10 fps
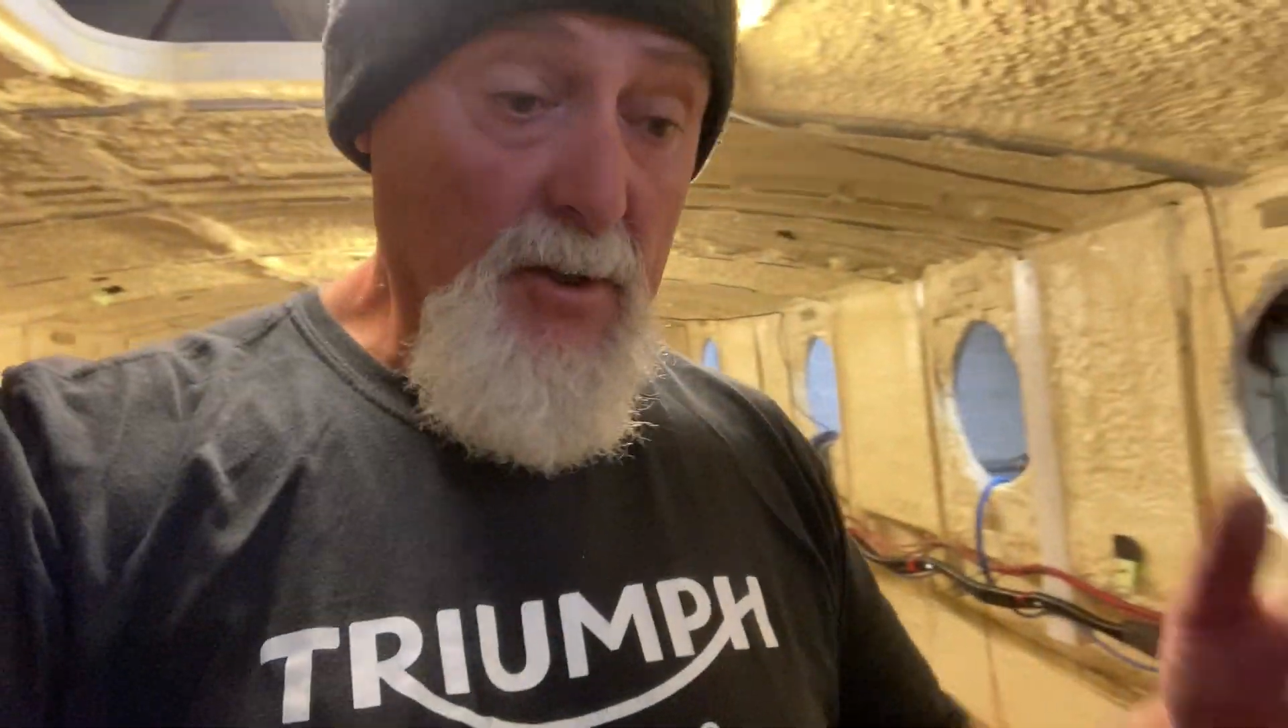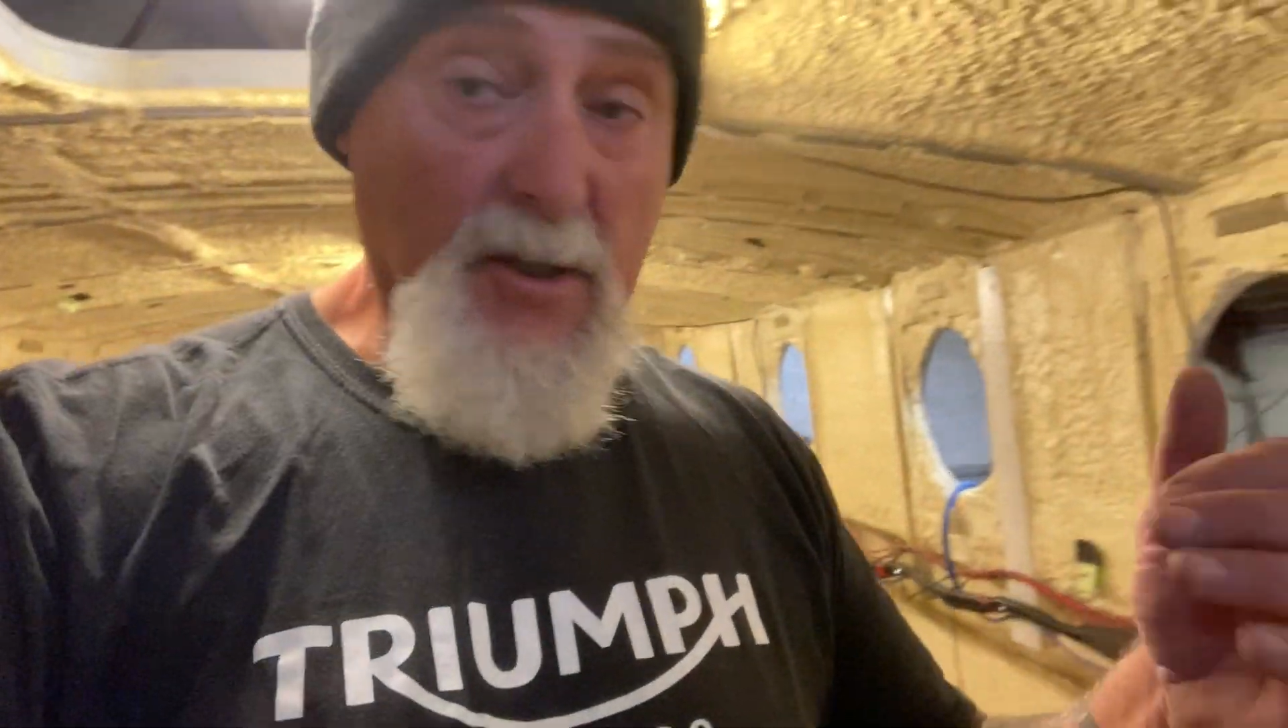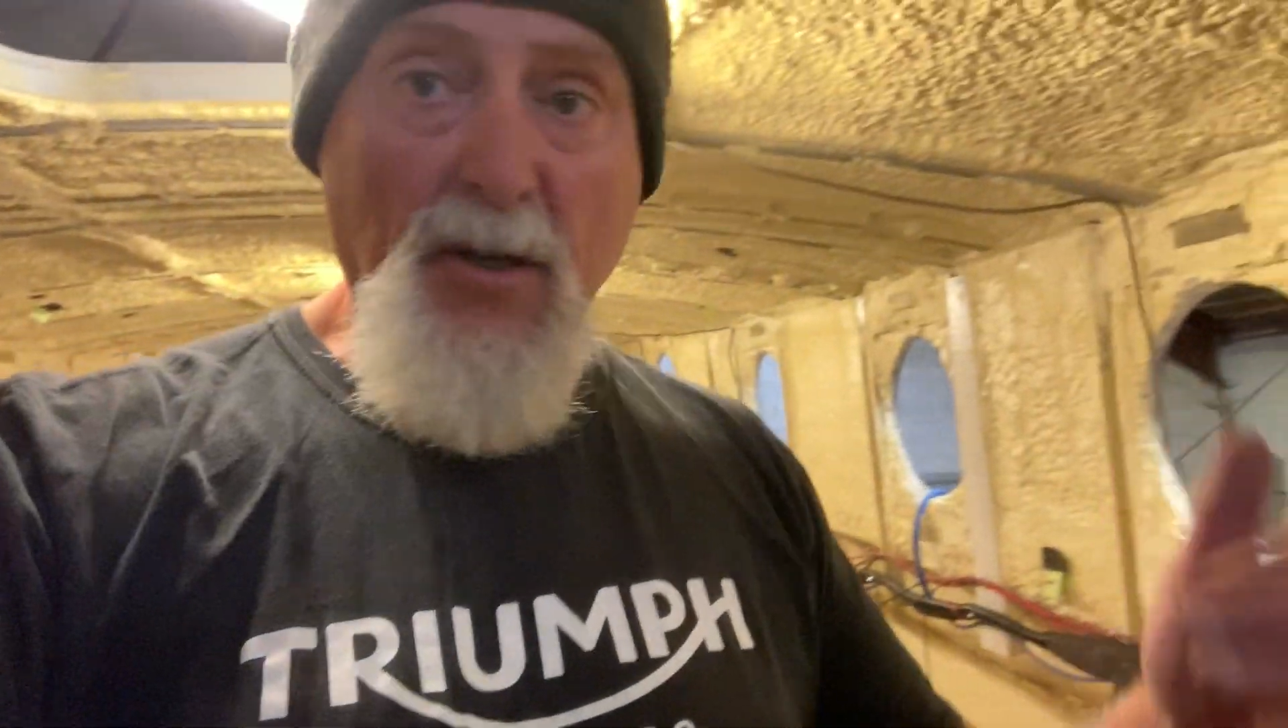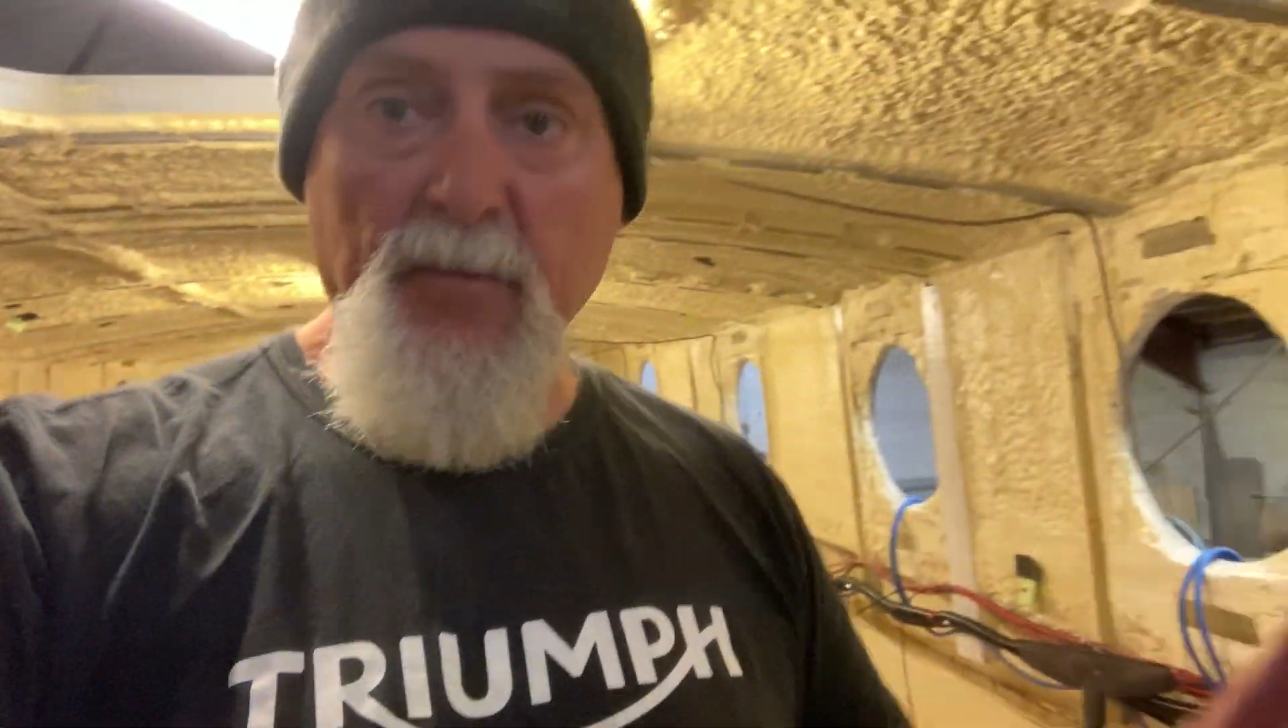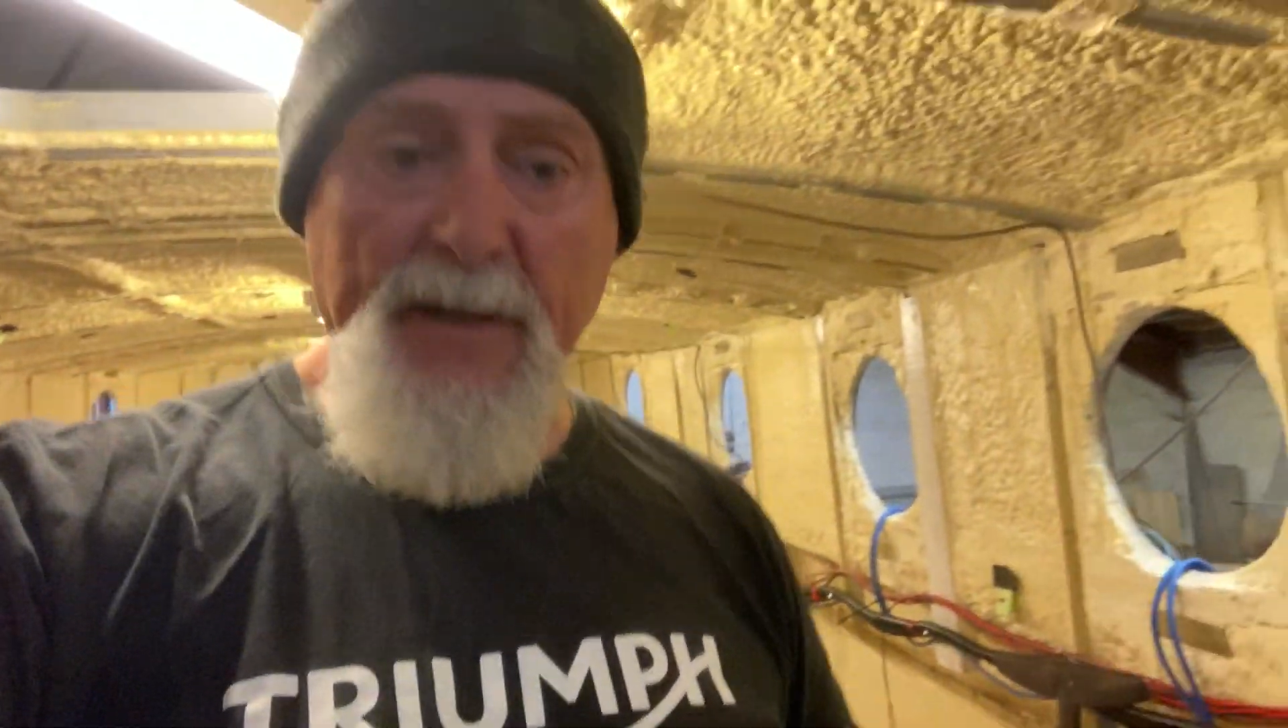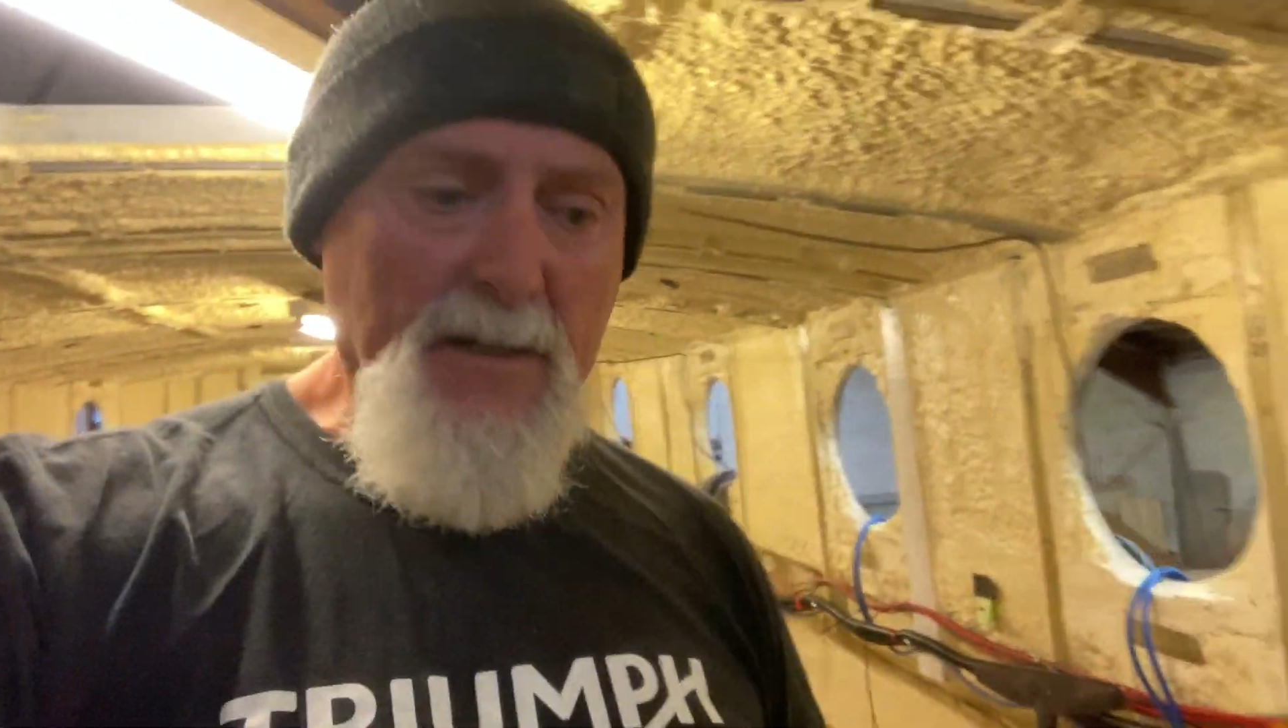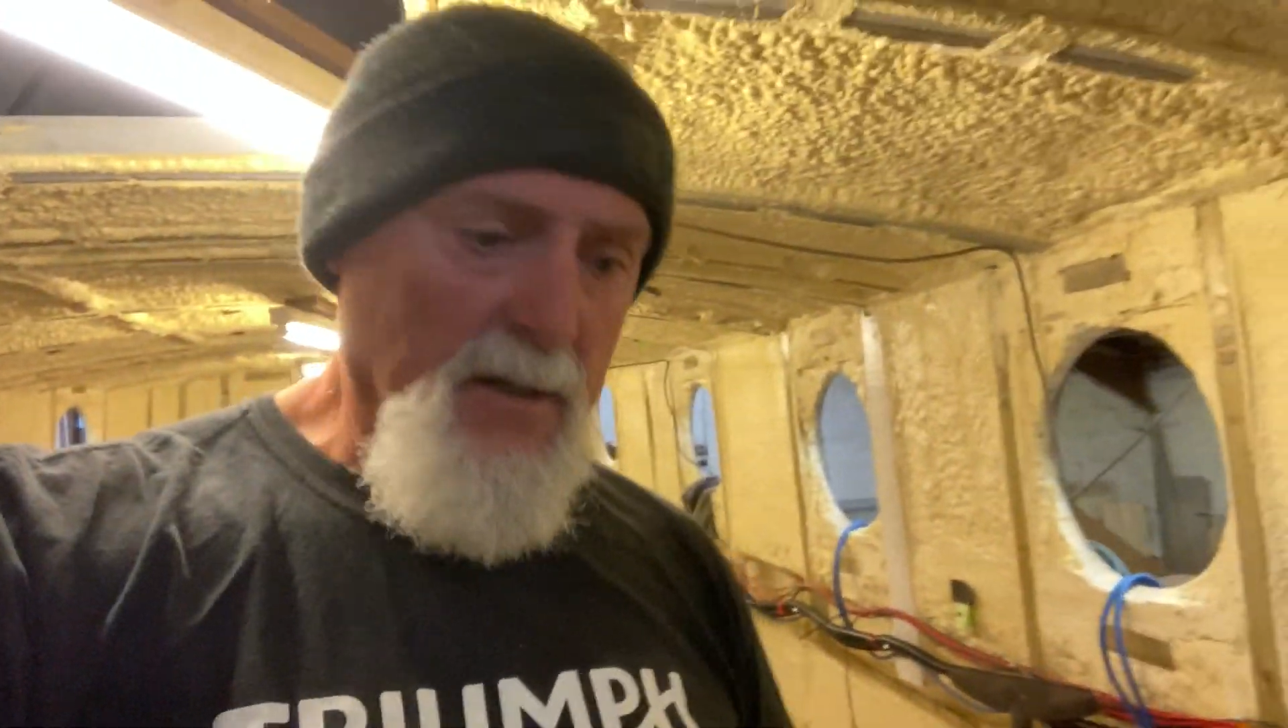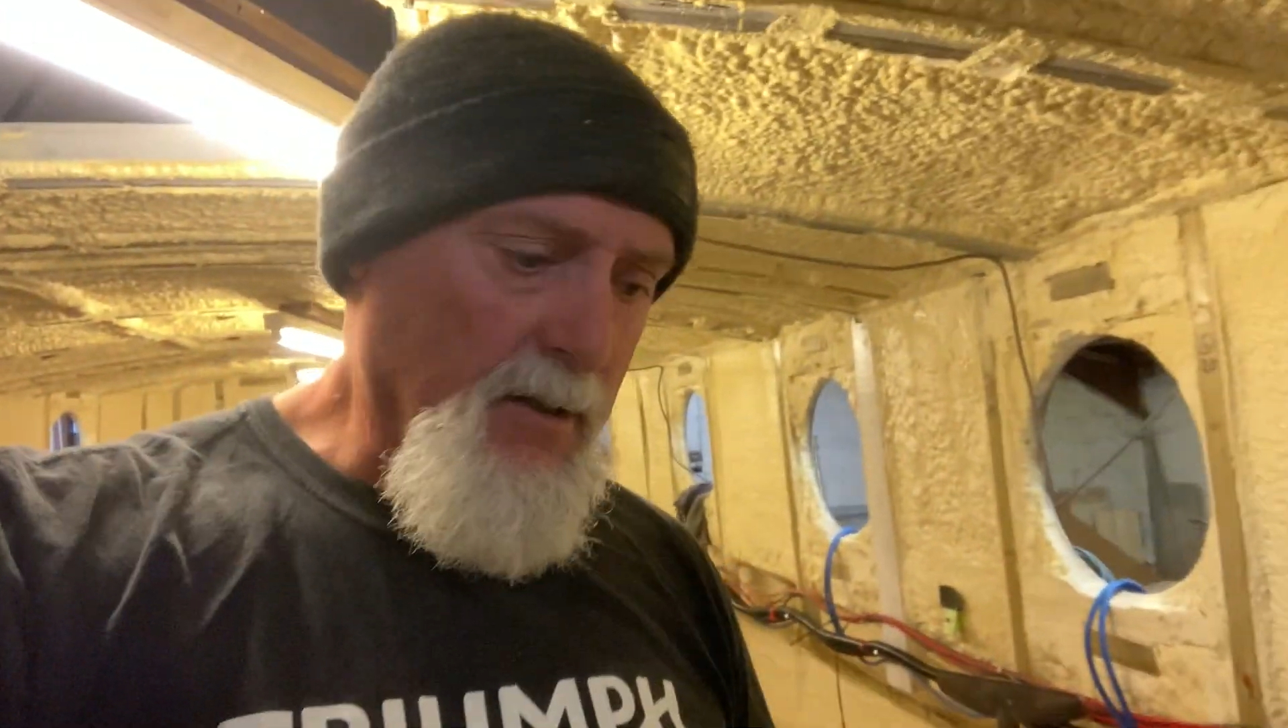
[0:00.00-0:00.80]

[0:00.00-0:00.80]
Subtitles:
just so busy,